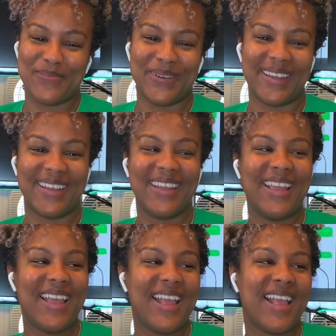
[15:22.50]
but
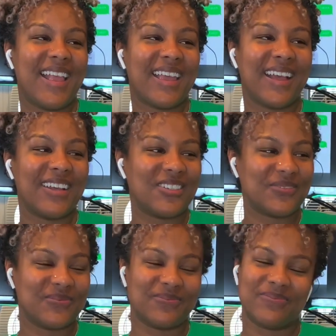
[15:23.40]

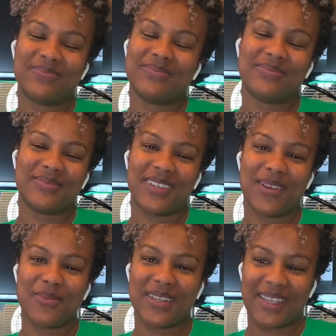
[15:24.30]
um
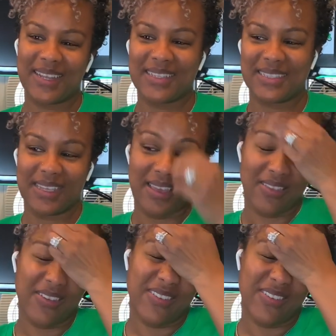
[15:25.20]
i'm gonna get it together